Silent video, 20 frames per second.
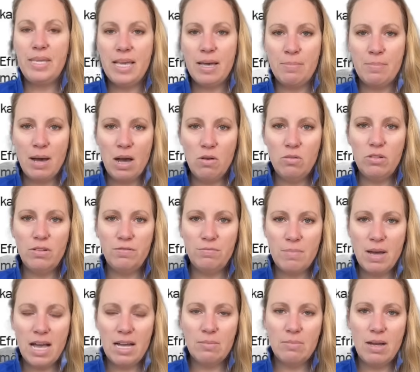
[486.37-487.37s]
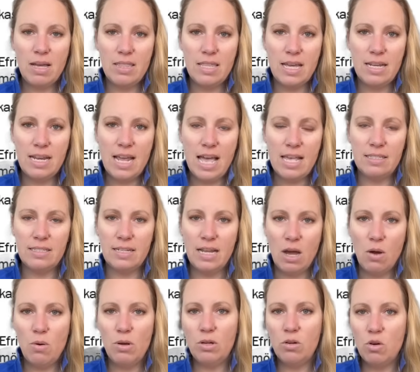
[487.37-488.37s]
amount of magma that has
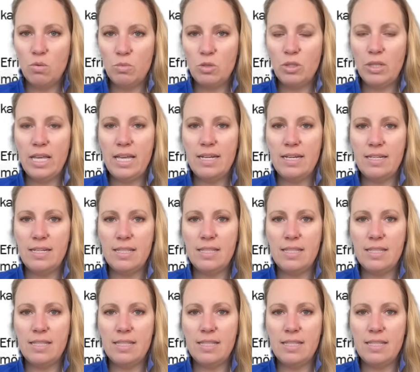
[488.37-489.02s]
now accumulated